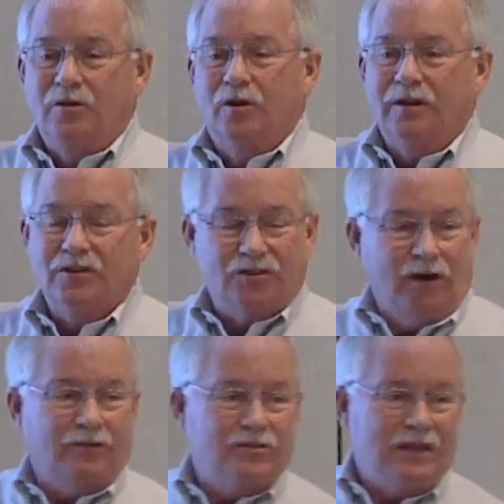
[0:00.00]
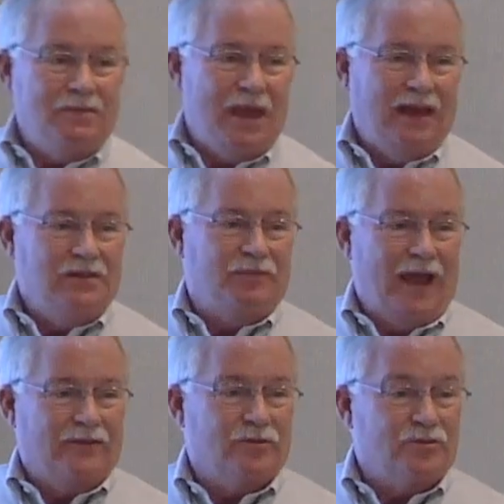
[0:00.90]
You're going to start to see
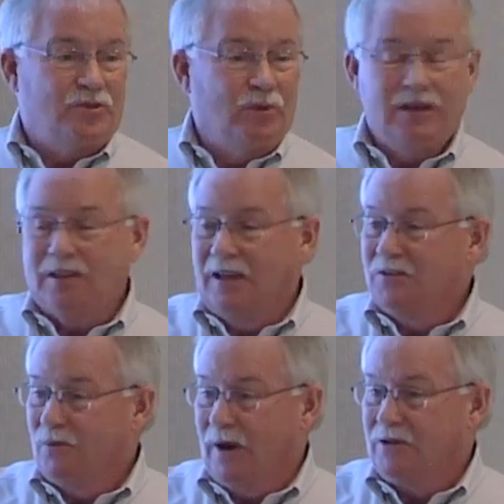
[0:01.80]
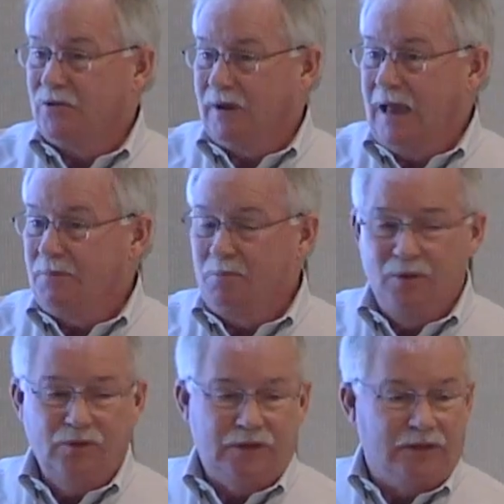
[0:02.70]
manufacturers doing things for extra
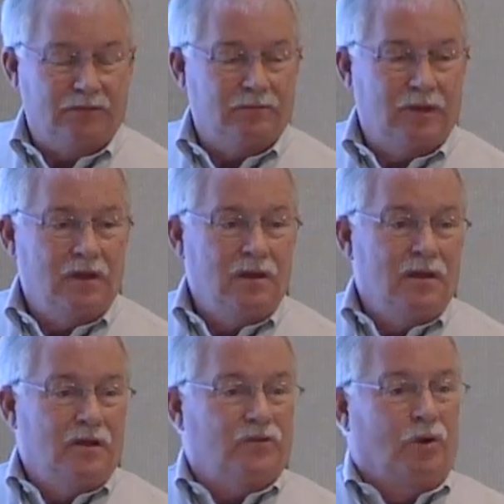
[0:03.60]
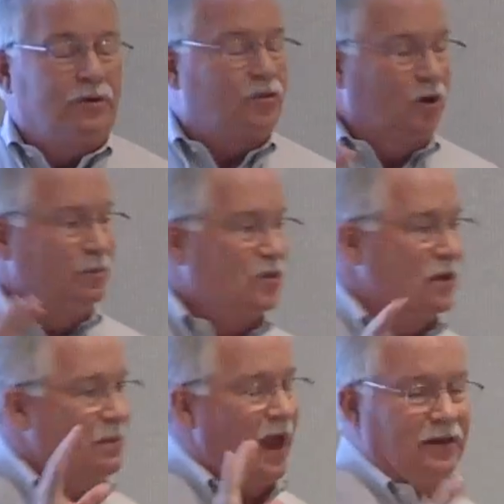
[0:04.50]
capability. So in terms
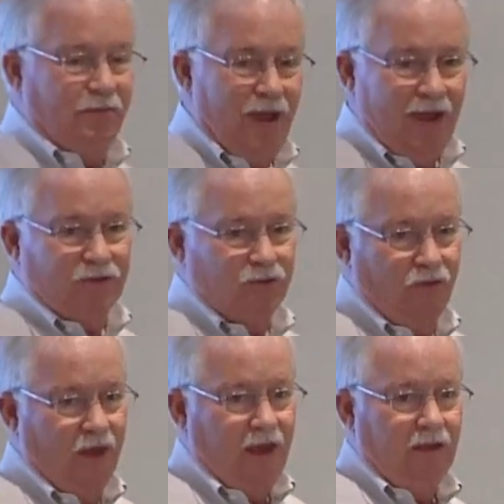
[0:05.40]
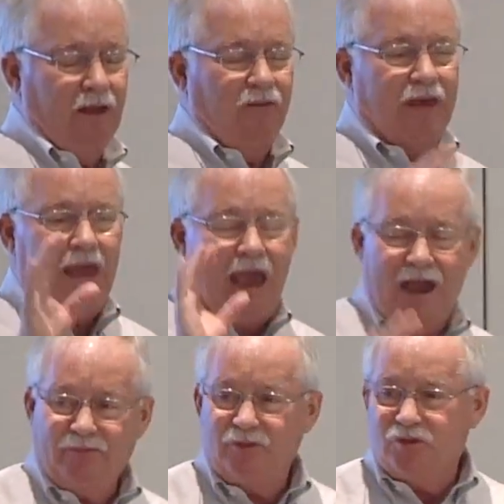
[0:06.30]
of the manufacturer thing, they
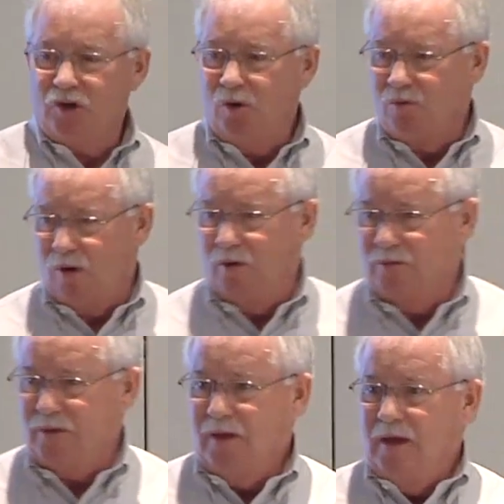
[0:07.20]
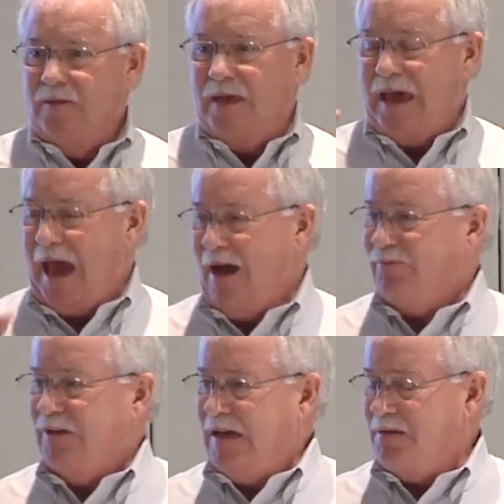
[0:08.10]
have to show growth, they
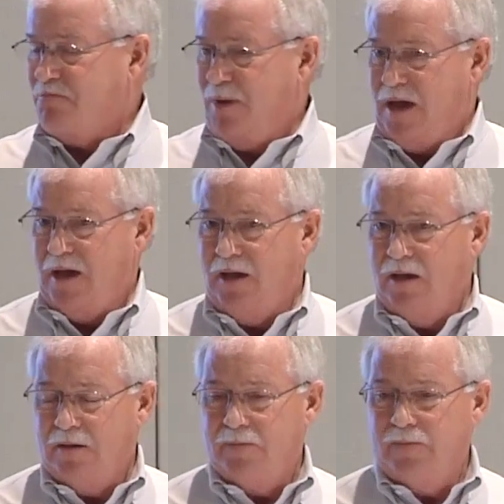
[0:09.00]
have to get big.